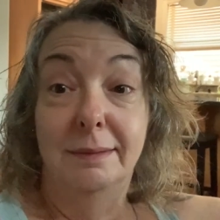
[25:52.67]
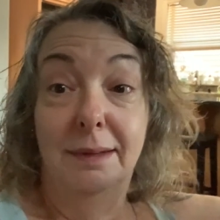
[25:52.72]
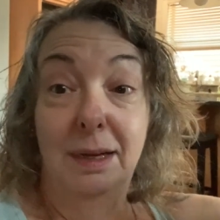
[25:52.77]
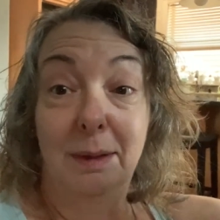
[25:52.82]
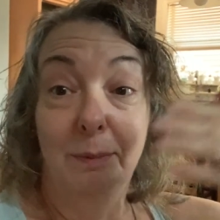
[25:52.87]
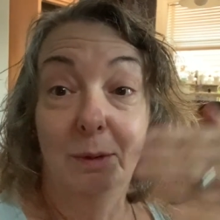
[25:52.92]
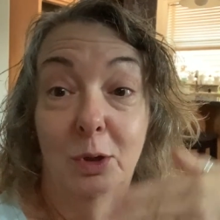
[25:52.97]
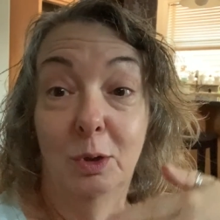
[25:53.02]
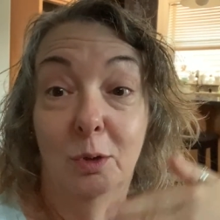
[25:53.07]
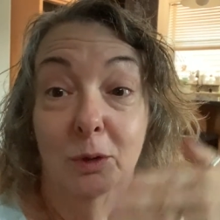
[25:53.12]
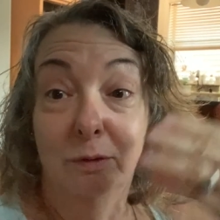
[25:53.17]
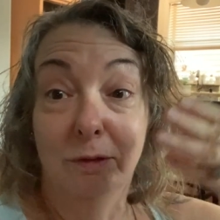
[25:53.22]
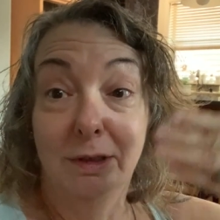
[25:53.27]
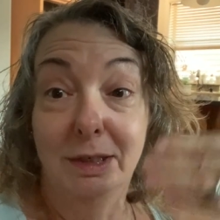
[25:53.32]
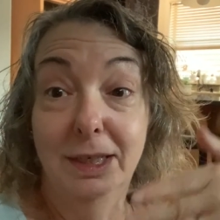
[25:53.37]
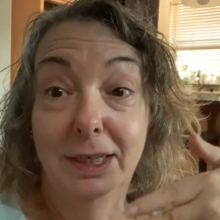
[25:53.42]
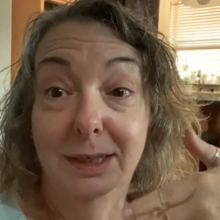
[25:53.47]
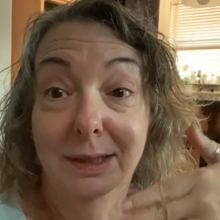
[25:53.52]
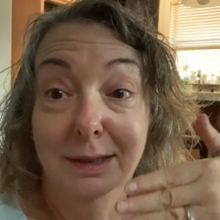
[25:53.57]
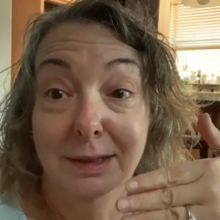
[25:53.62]
I'm the
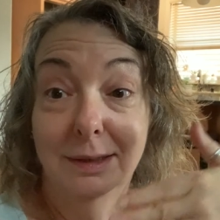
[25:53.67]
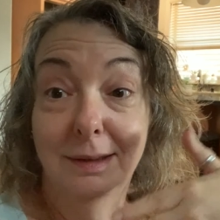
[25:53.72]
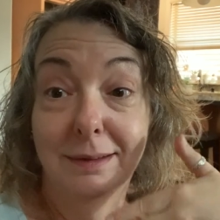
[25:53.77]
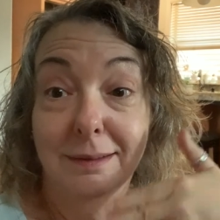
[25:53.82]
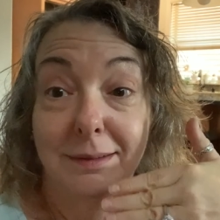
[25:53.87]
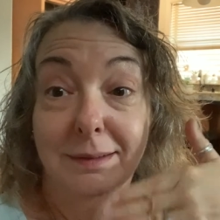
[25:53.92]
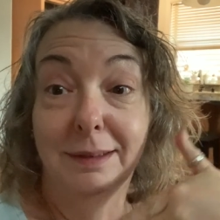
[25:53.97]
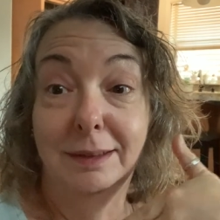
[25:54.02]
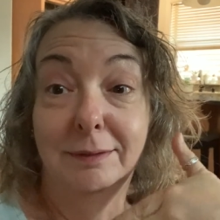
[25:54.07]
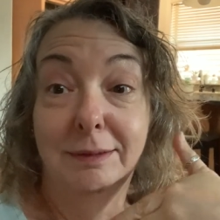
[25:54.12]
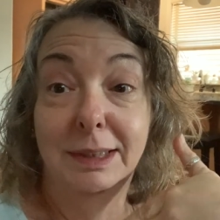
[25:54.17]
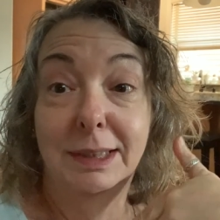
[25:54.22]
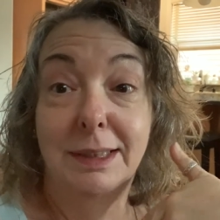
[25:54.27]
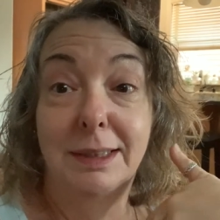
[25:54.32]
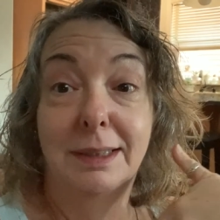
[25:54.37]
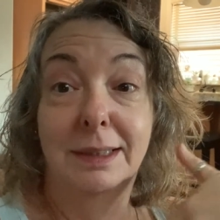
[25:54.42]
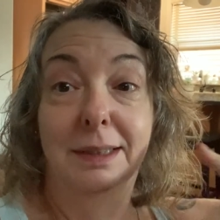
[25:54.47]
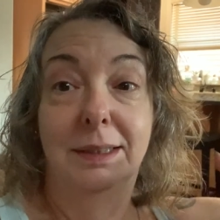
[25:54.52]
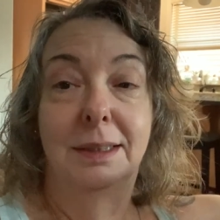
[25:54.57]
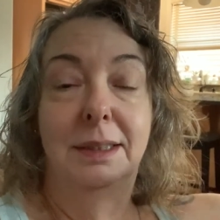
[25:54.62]
overeater over
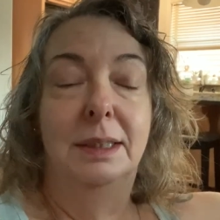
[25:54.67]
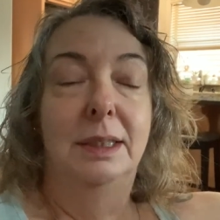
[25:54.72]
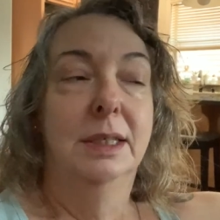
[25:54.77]
here.